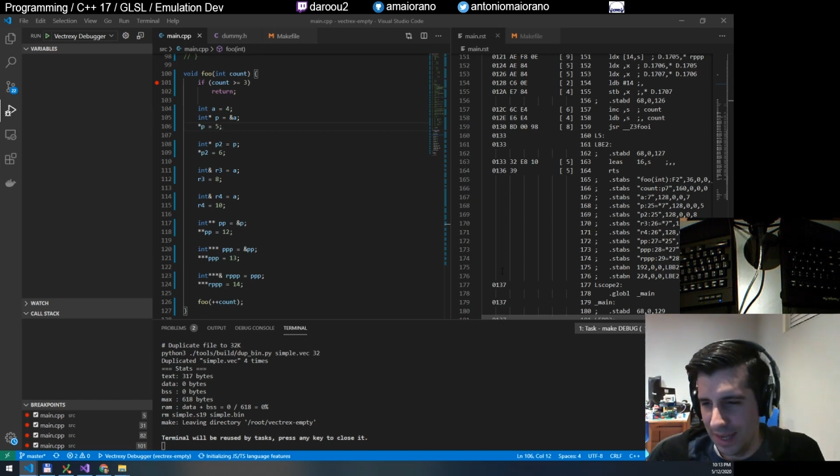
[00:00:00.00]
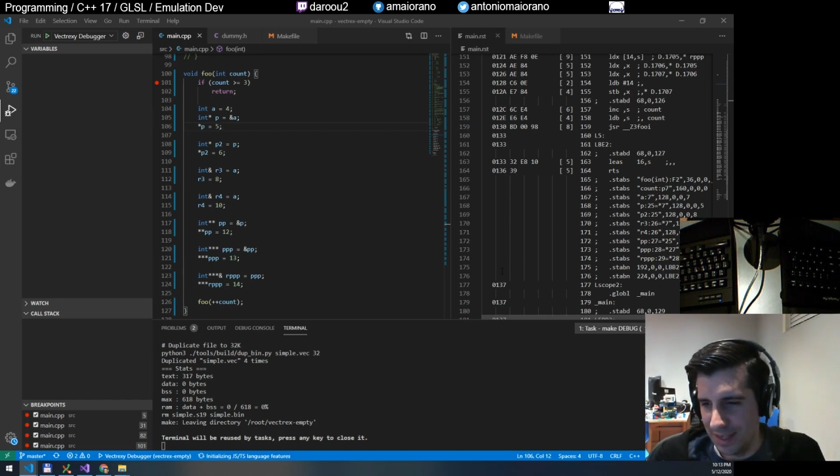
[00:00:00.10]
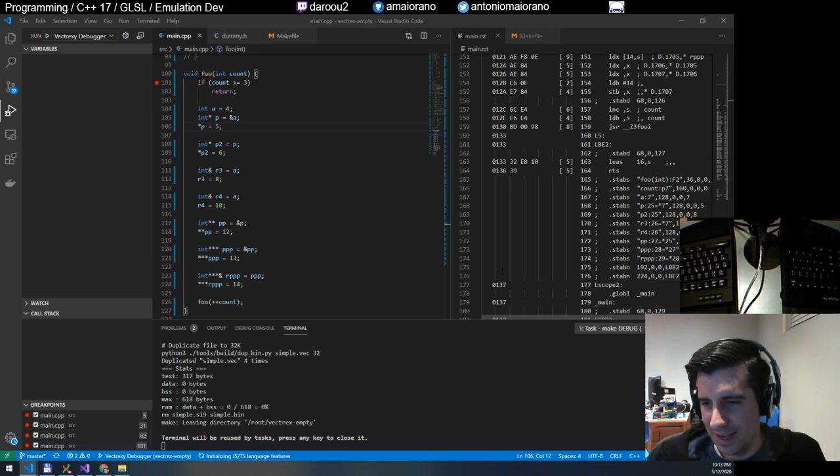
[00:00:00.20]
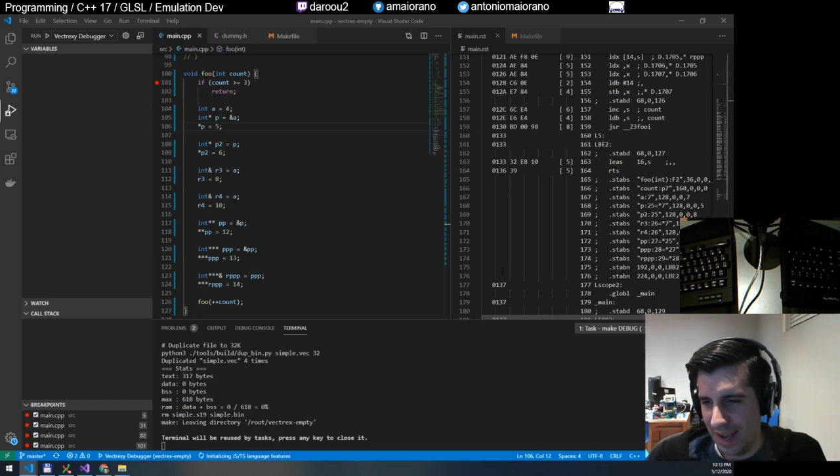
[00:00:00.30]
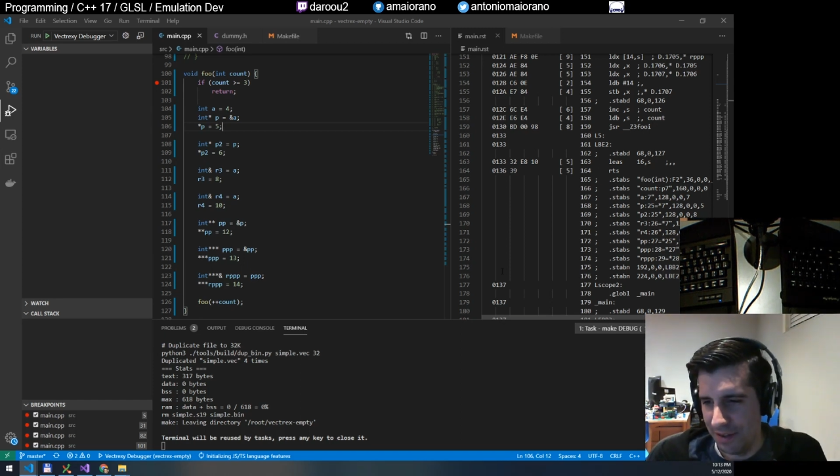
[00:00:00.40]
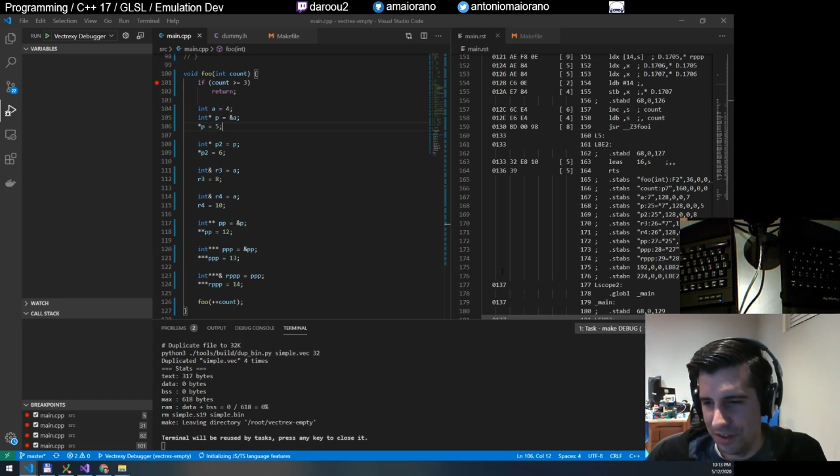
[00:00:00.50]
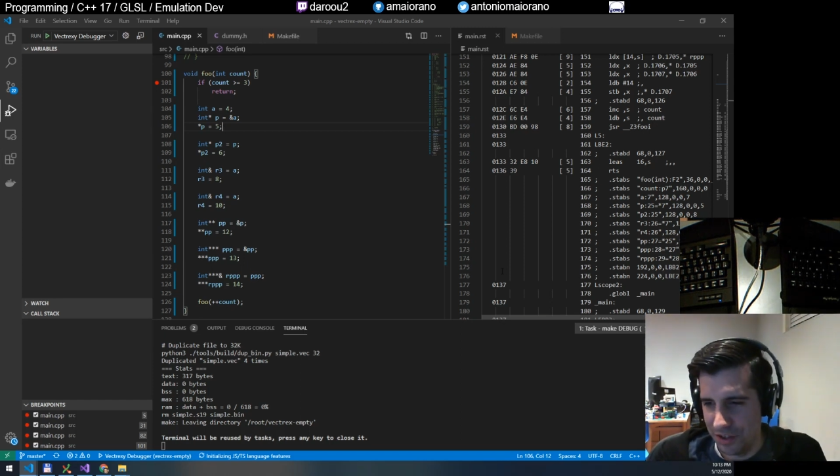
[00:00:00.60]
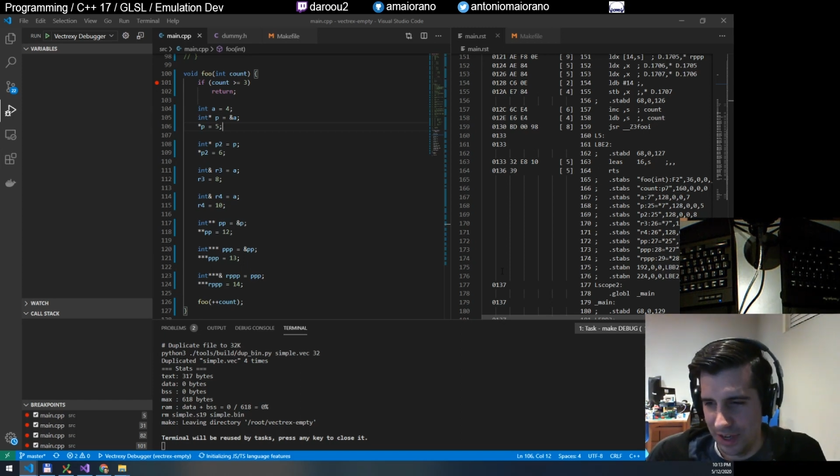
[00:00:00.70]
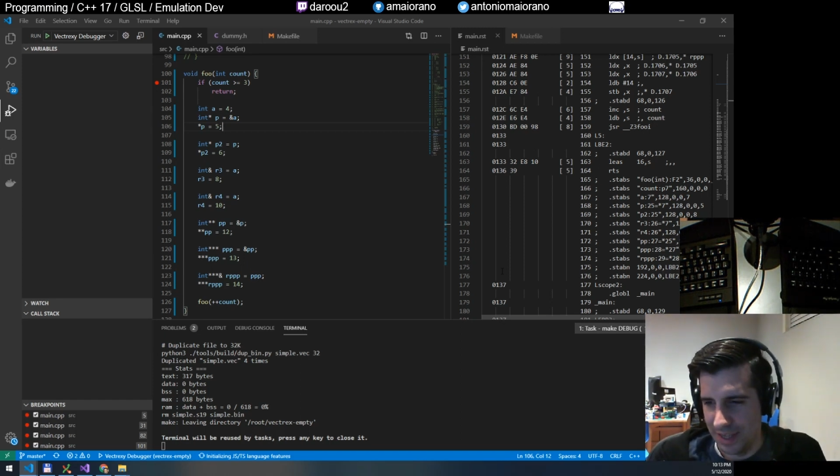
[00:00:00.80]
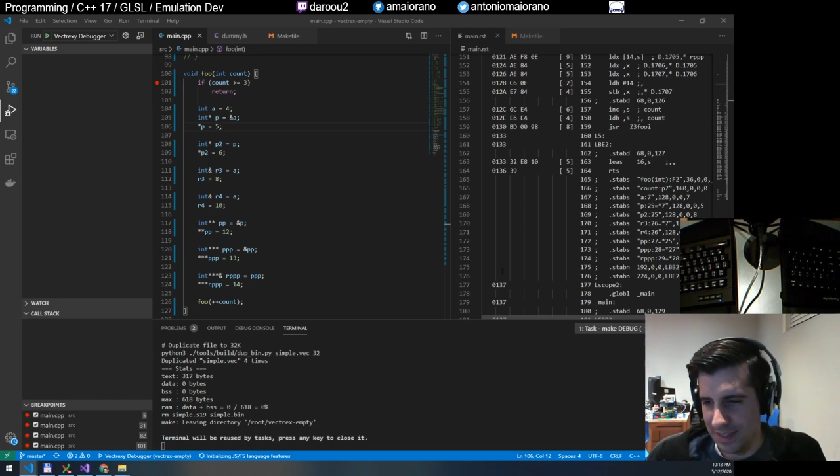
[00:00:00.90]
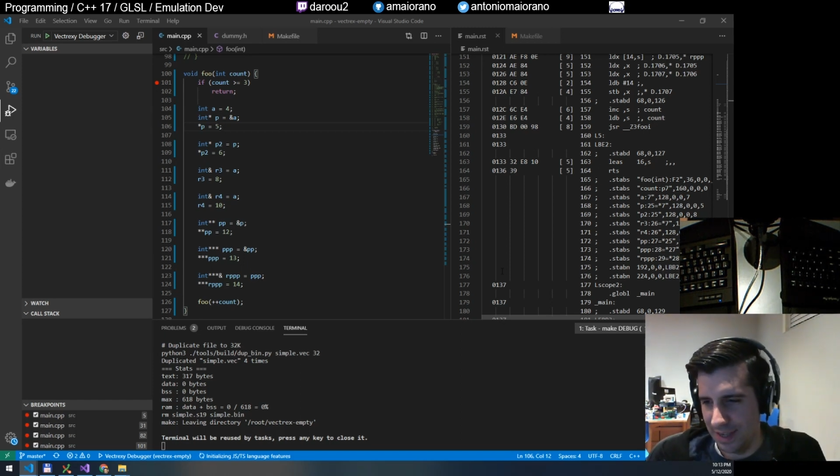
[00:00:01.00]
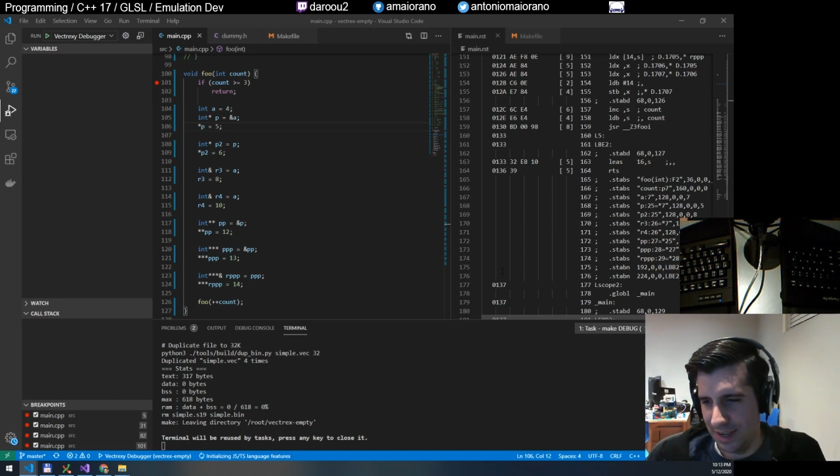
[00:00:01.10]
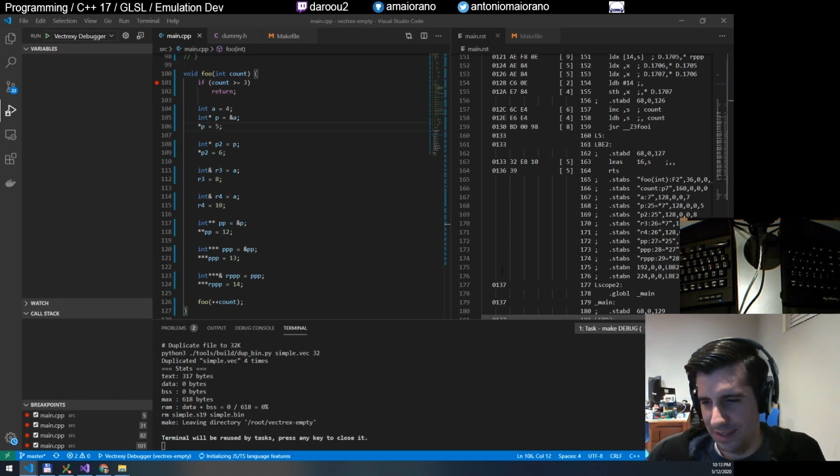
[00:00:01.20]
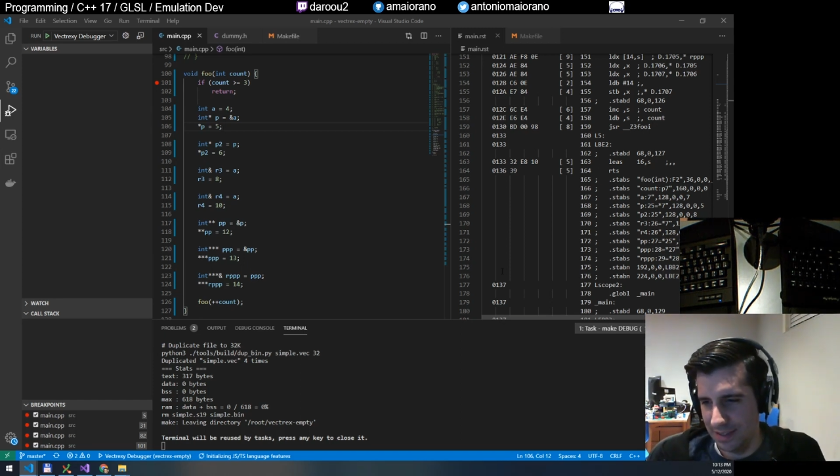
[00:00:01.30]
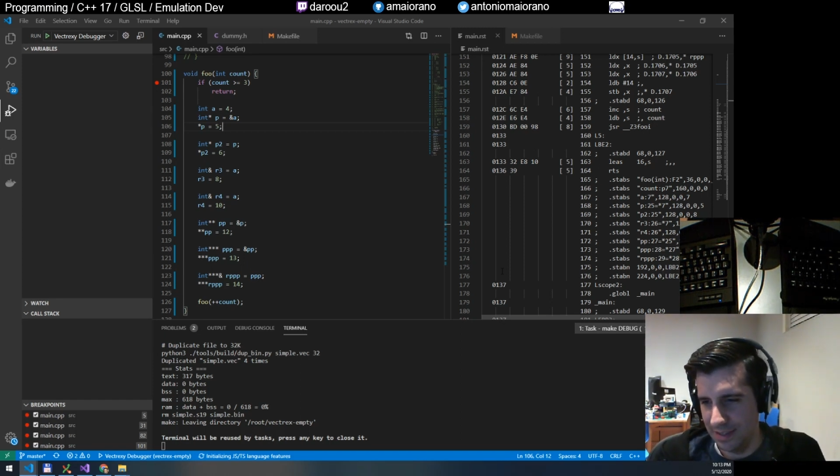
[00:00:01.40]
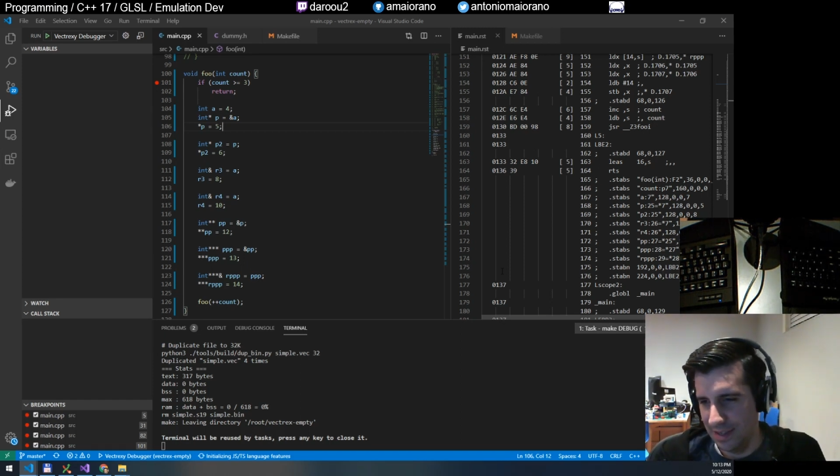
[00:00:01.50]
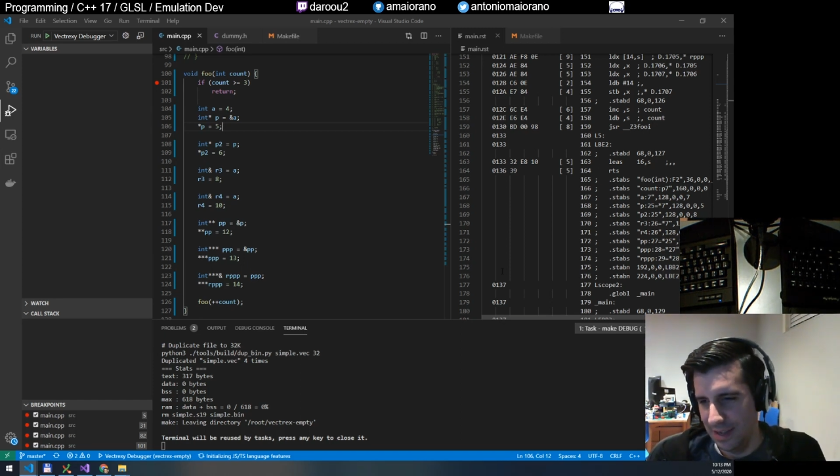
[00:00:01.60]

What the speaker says: I didn't have internet, and